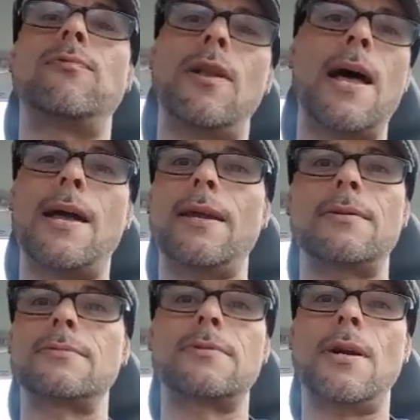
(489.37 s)
flight
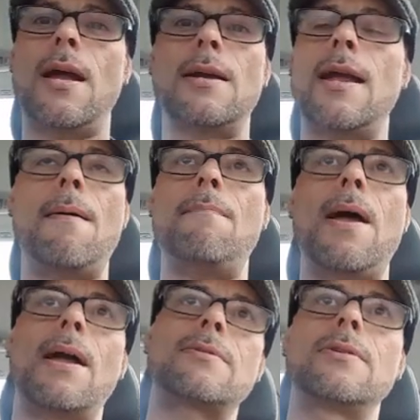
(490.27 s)
till I got
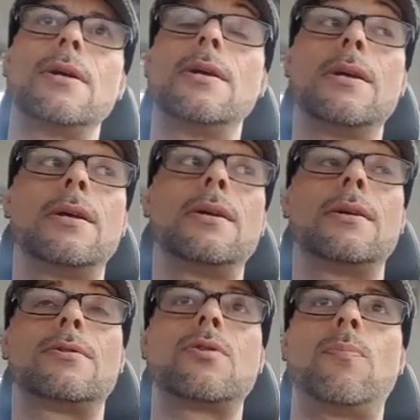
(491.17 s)
back
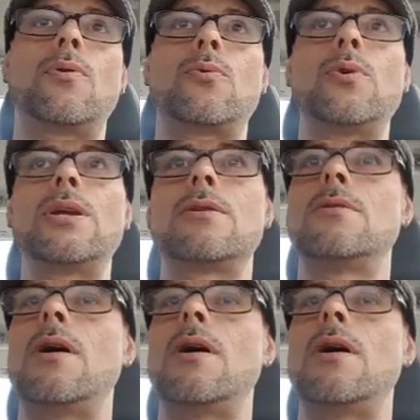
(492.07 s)
to Puerto Rico.